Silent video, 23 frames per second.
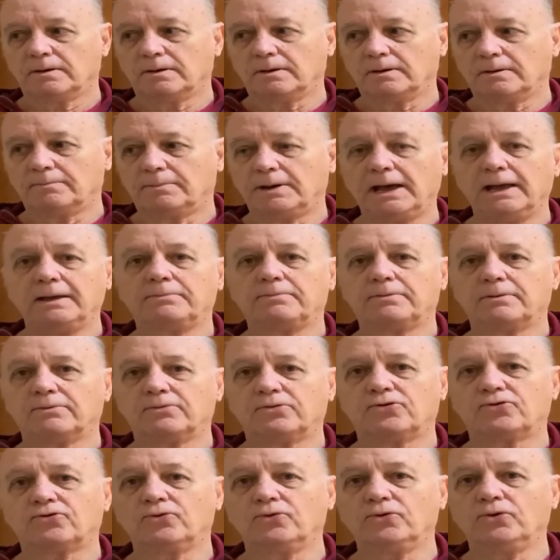pipe
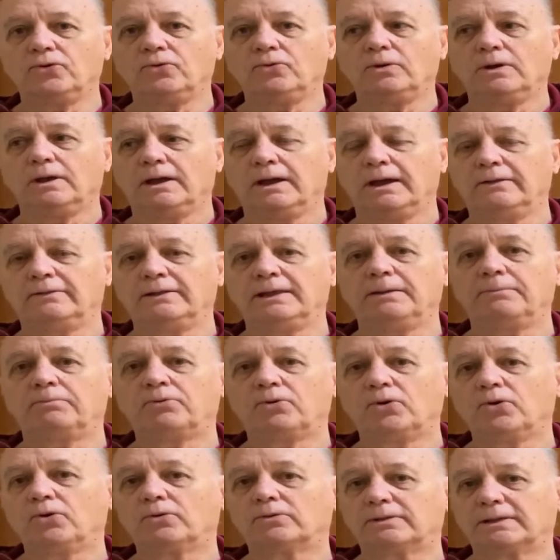through, and they
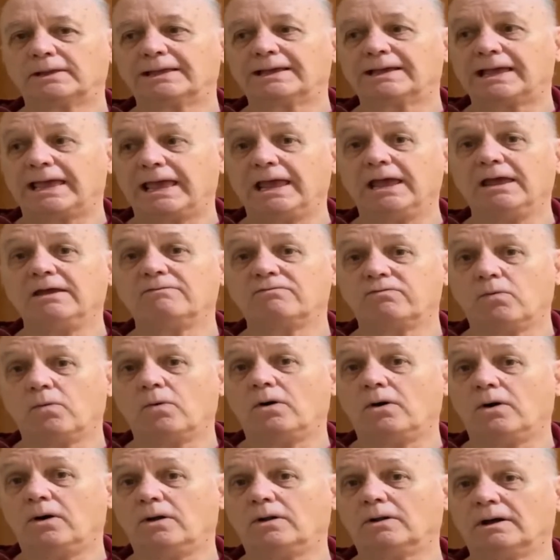broke the cave
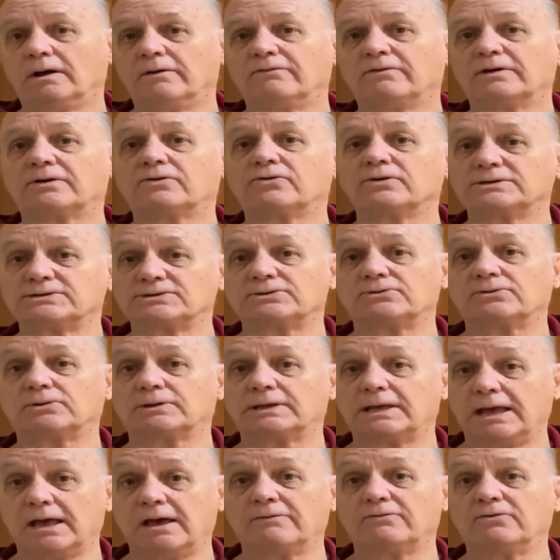wall of a crystal
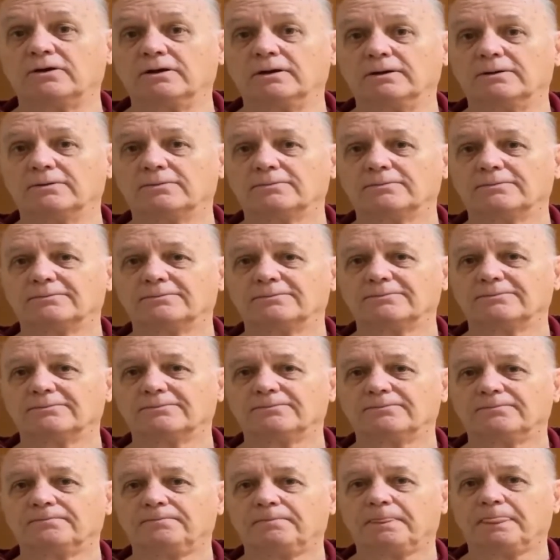cavern.
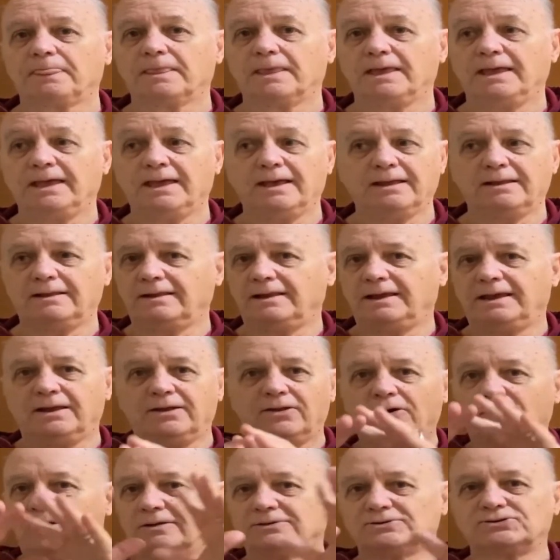And it
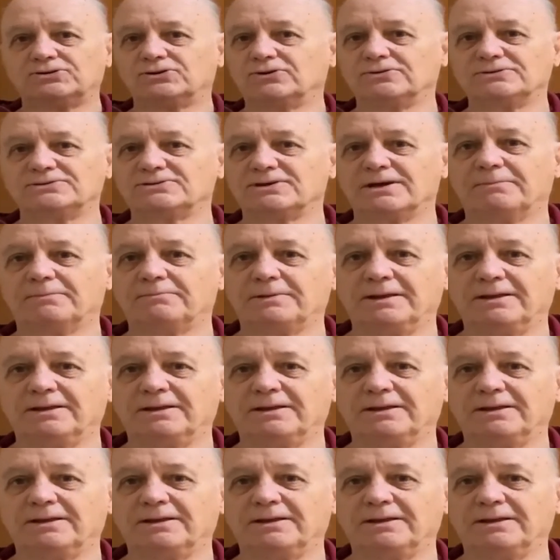all shows up